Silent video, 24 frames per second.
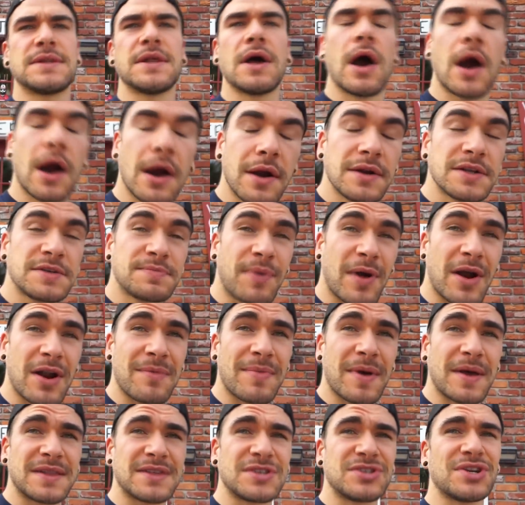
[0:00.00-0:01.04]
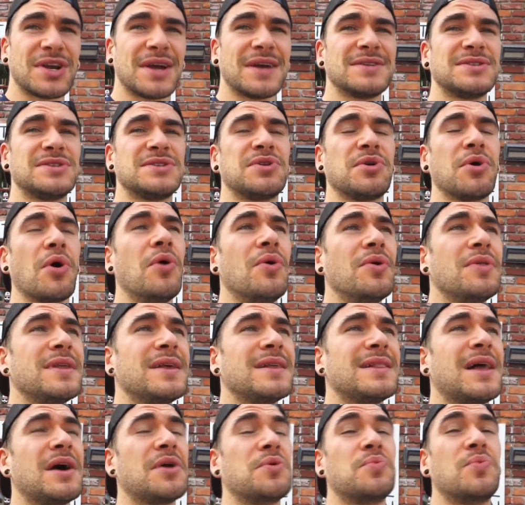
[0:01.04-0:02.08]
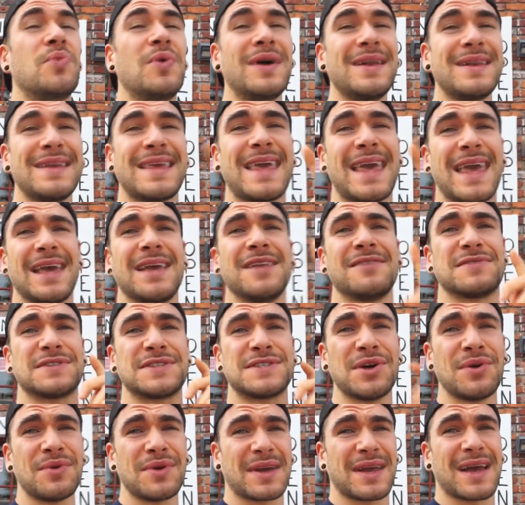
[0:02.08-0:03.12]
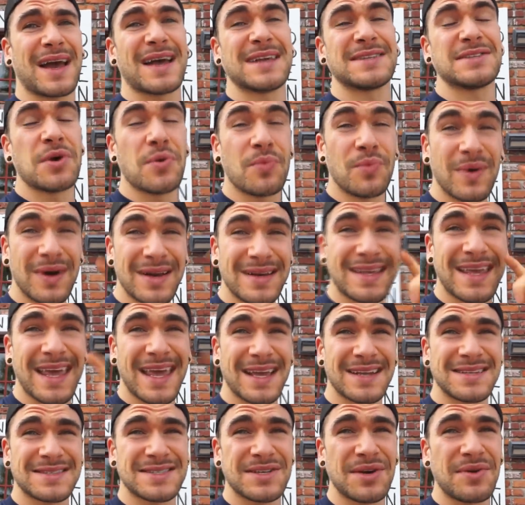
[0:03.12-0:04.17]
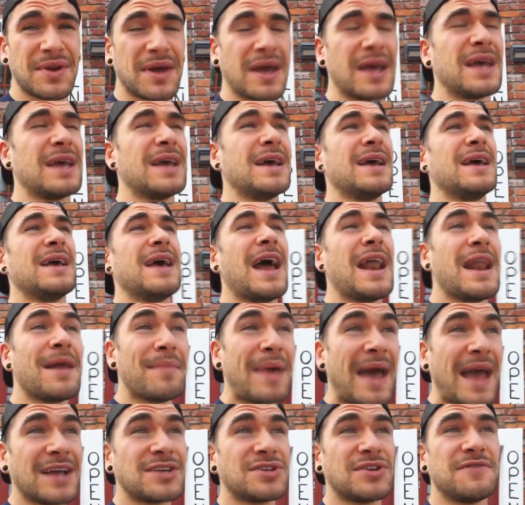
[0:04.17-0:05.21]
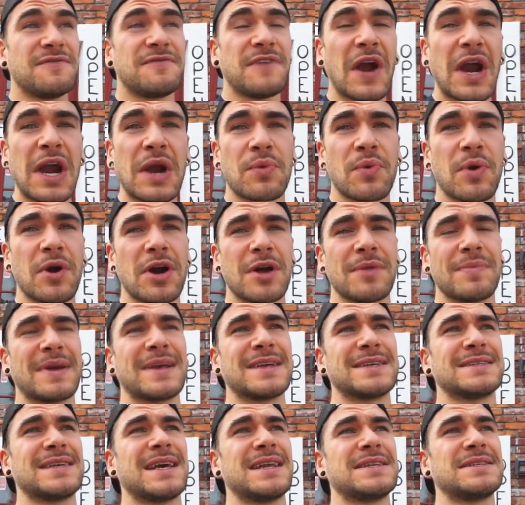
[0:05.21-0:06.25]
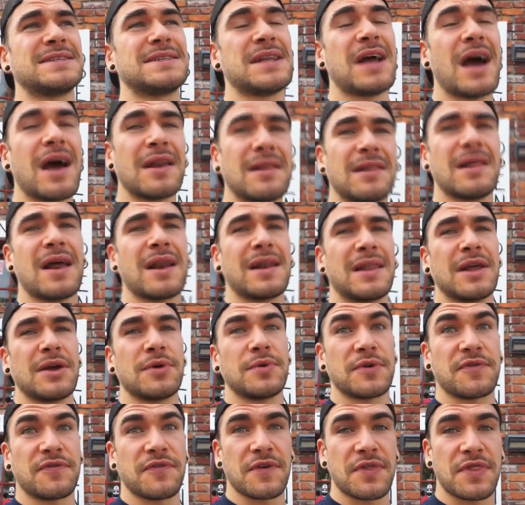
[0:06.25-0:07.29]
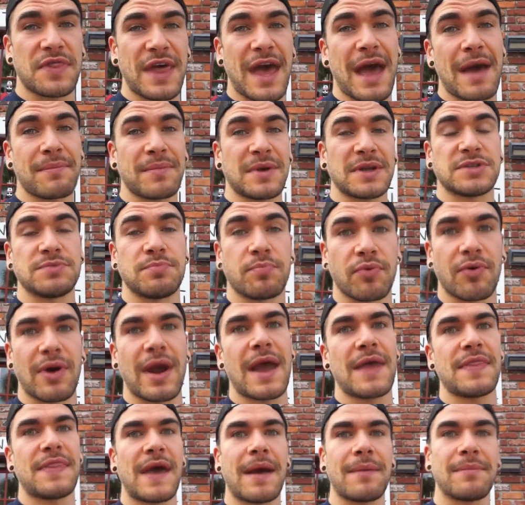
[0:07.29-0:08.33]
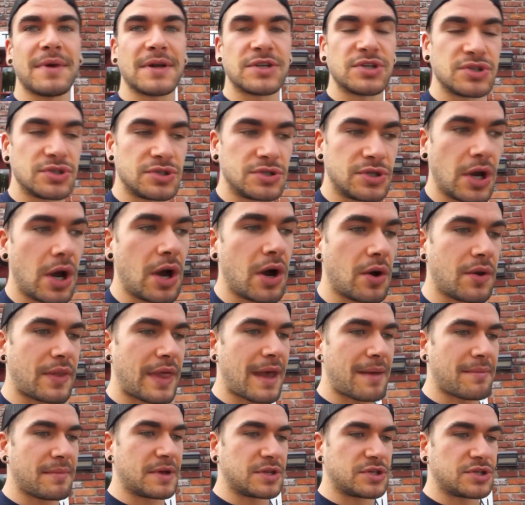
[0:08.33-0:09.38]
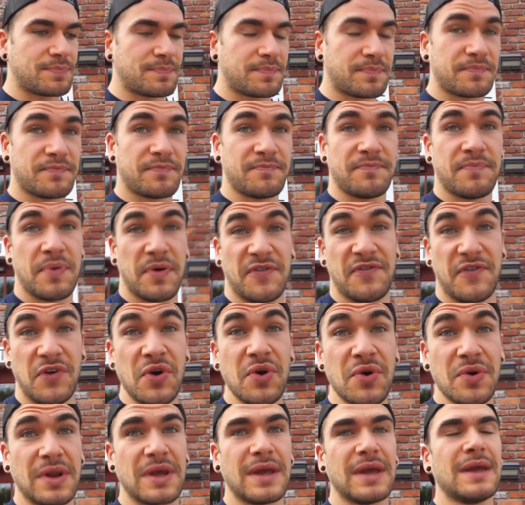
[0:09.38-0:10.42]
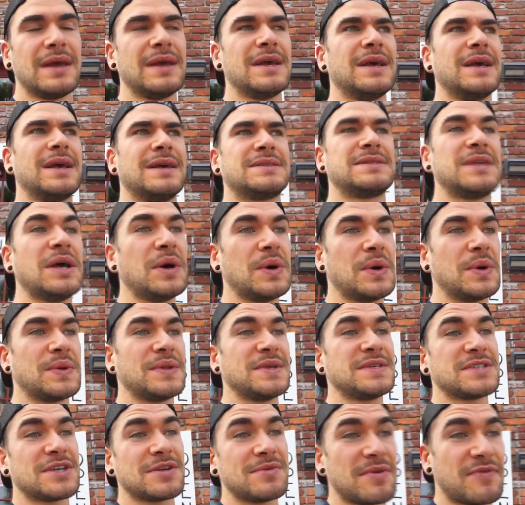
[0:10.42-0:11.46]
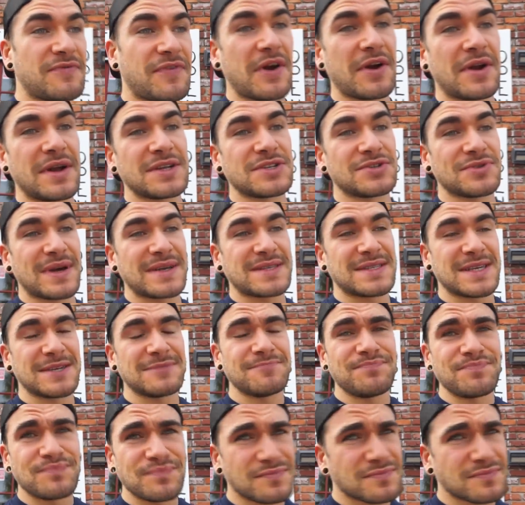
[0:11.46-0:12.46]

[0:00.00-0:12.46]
The hardest part about this challenge is you're only allowed one can of soda, guys. One can of soda. And I'm actually very worried because that is not a lot of liquid for that much bread, that much dough, that much food. So this is gonna be very interesting.